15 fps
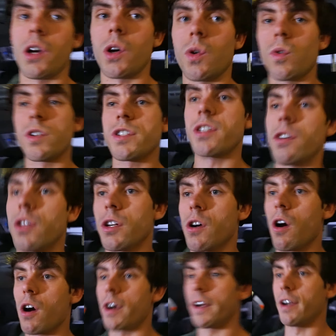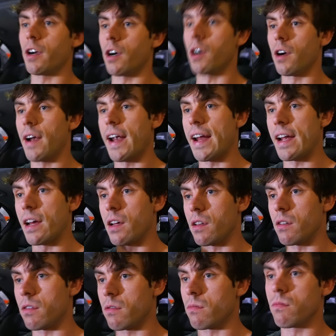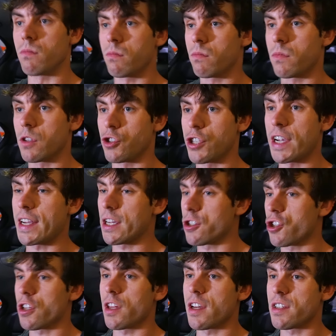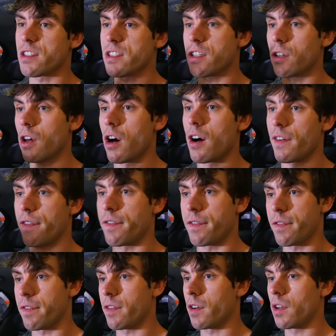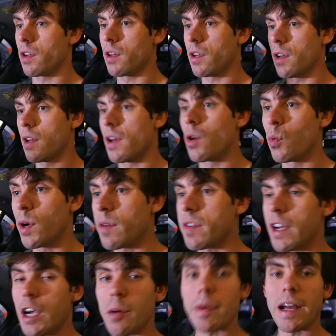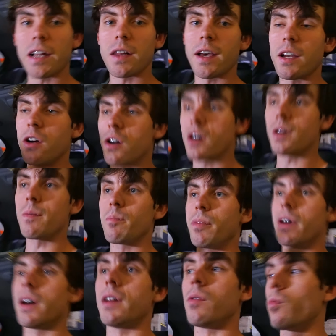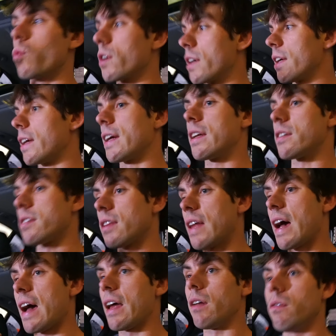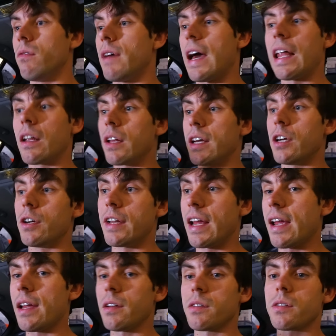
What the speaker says: We're still in the car here, and the check engine light's still off. We have an airbag light on, but we're gonna get to that at a later date.